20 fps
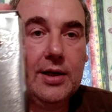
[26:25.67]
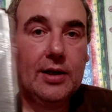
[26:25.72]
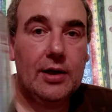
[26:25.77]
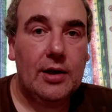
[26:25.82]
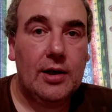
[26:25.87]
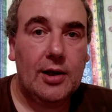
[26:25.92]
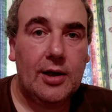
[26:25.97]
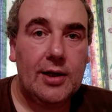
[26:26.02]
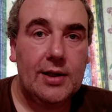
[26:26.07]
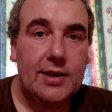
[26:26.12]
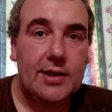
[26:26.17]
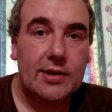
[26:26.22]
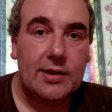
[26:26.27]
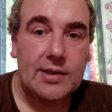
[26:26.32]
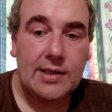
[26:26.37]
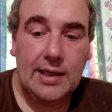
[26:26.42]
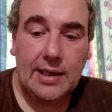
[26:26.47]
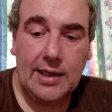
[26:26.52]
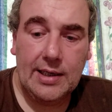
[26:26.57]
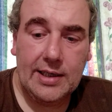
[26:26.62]
And like I
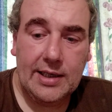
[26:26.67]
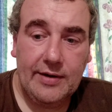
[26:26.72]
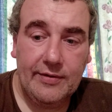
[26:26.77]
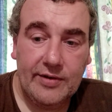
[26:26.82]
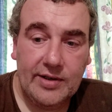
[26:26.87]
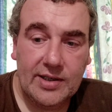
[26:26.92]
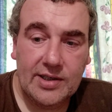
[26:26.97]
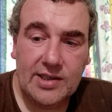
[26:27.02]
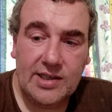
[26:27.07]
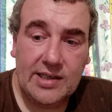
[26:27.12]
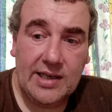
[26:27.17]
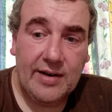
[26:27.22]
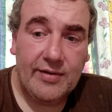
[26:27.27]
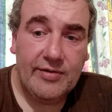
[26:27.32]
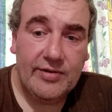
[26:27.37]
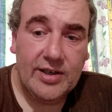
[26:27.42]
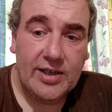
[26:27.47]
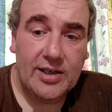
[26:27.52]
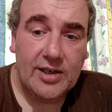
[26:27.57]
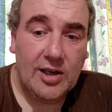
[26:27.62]
said, I'd give it
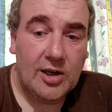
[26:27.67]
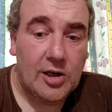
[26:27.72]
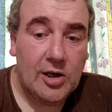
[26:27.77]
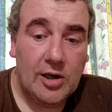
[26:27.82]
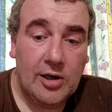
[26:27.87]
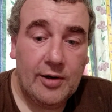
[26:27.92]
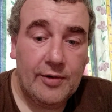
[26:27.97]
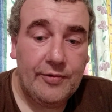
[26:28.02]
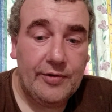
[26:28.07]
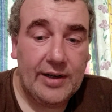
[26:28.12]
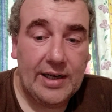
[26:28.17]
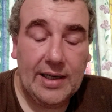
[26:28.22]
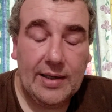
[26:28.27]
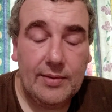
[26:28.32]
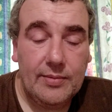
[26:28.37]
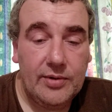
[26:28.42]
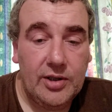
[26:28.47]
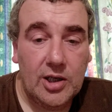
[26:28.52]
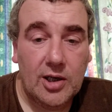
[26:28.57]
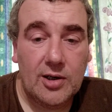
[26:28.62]
7.5
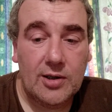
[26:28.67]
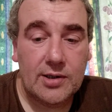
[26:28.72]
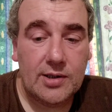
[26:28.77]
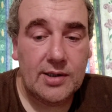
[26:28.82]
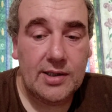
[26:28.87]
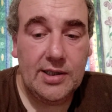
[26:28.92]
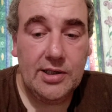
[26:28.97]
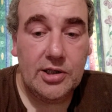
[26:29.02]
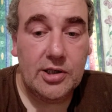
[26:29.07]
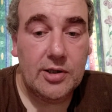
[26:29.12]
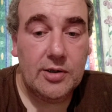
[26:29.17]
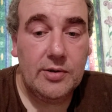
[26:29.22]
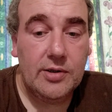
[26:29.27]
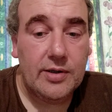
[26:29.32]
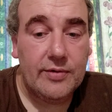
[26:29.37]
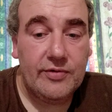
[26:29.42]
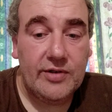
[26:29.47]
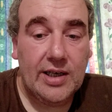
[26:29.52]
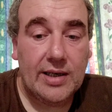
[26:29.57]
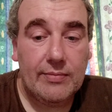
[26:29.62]
out. Nasty Juice
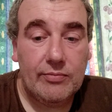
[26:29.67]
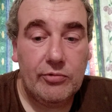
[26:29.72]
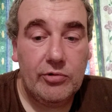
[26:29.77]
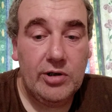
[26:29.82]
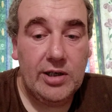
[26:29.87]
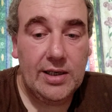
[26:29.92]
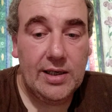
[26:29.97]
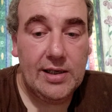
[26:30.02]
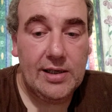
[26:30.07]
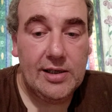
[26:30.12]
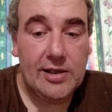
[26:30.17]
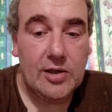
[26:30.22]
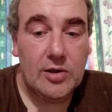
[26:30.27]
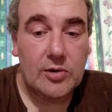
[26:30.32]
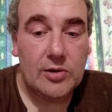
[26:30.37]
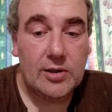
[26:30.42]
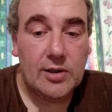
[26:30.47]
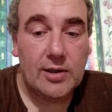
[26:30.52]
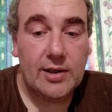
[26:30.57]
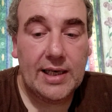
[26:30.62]
have done really
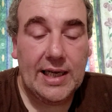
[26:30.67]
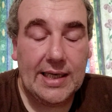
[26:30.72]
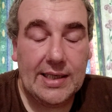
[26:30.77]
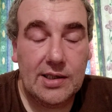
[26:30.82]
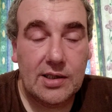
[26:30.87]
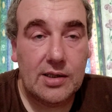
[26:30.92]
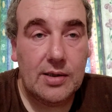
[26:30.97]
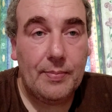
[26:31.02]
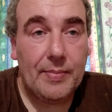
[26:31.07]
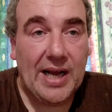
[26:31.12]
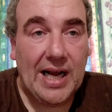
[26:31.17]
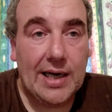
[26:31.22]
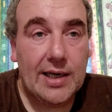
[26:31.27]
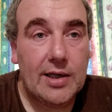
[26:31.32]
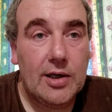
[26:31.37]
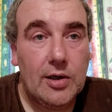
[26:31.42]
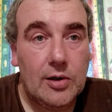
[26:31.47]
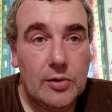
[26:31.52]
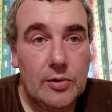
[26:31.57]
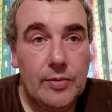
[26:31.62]
good on that
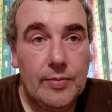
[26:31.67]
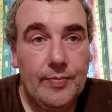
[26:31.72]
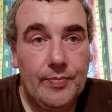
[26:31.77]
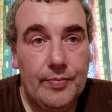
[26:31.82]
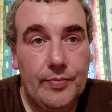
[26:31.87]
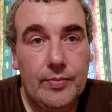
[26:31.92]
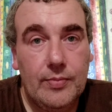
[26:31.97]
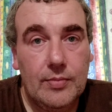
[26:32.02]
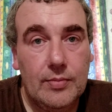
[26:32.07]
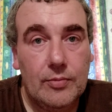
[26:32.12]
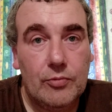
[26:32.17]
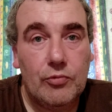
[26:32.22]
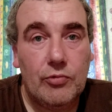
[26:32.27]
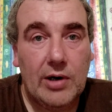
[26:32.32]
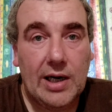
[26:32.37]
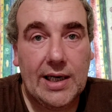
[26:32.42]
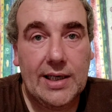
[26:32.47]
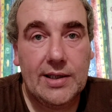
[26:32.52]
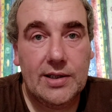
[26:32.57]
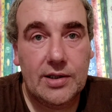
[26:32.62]
tobacco
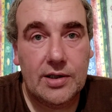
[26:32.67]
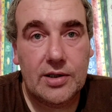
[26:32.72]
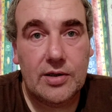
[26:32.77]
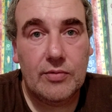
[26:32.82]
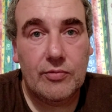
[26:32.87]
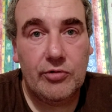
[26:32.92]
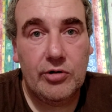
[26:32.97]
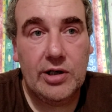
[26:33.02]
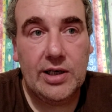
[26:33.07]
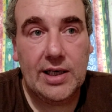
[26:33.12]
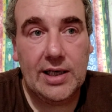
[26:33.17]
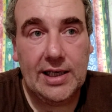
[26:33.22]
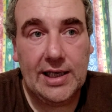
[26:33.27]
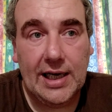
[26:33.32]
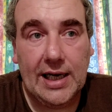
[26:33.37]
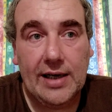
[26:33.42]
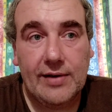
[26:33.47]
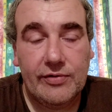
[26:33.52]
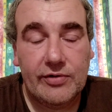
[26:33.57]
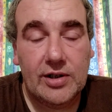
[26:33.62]
range. They really
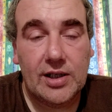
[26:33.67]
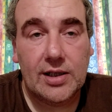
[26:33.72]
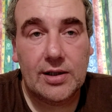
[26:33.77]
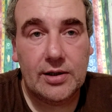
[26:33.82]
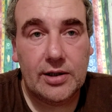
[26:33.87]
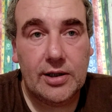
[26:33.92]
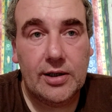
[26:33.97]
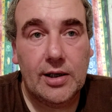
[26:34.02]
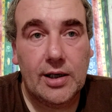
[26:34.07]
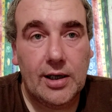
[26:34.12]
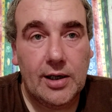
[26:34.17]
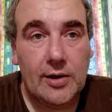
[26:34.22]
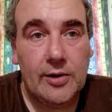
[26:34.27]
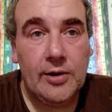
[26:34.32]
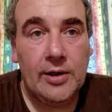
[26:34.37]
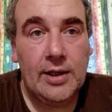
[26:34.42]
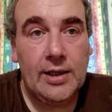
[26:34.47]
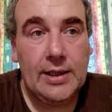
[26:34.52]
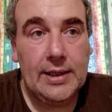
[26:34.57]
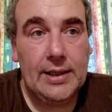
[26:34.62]
have done, you know.